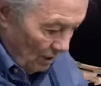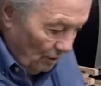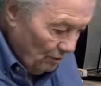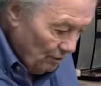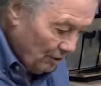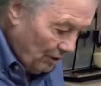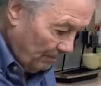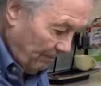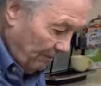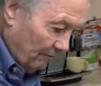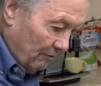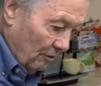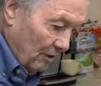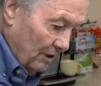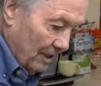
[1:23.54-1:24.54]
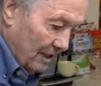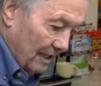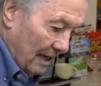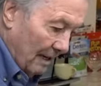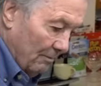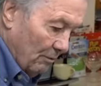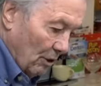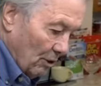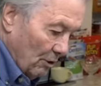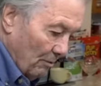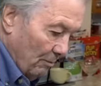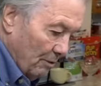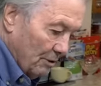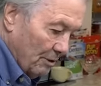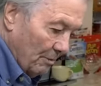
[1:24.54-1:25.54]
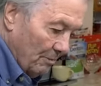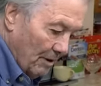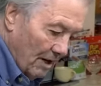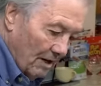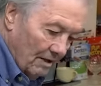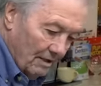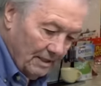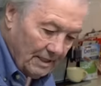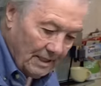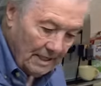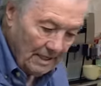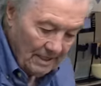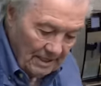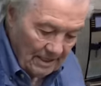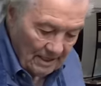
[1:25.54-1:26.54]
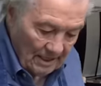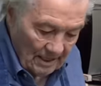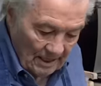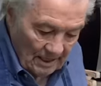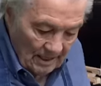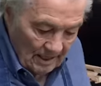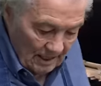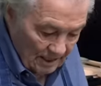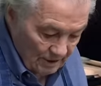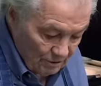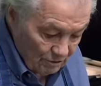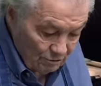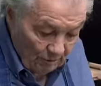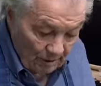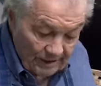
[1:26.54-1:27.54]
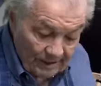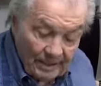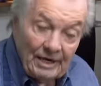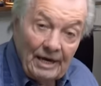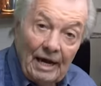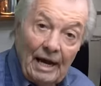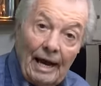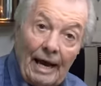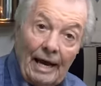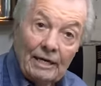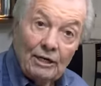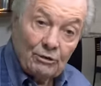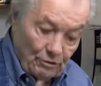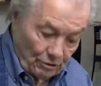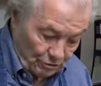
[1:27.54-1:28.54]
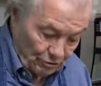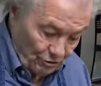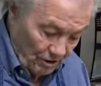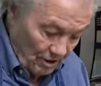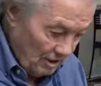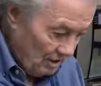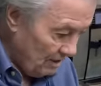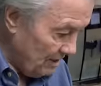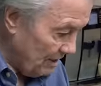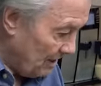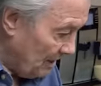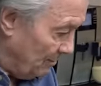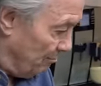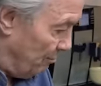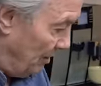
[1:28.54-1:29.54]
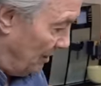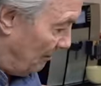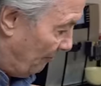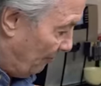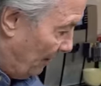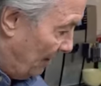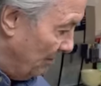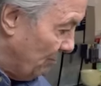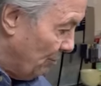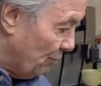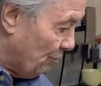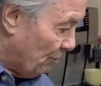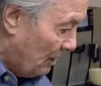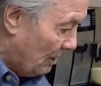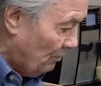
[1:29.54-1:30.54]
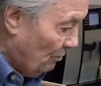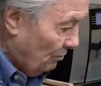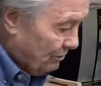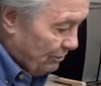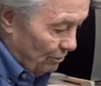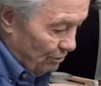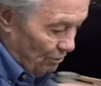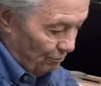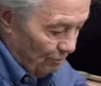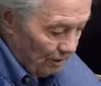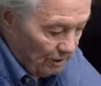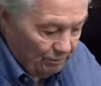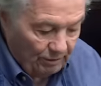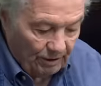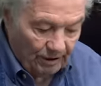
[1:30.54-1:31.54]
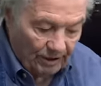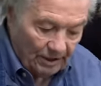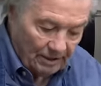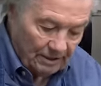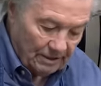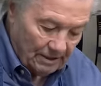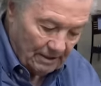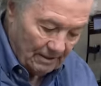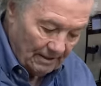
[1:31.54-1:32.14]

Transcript: on top of the leek I'm going to put some garlic and usually I crush the garlic and peel it fine, but you can also do it with this,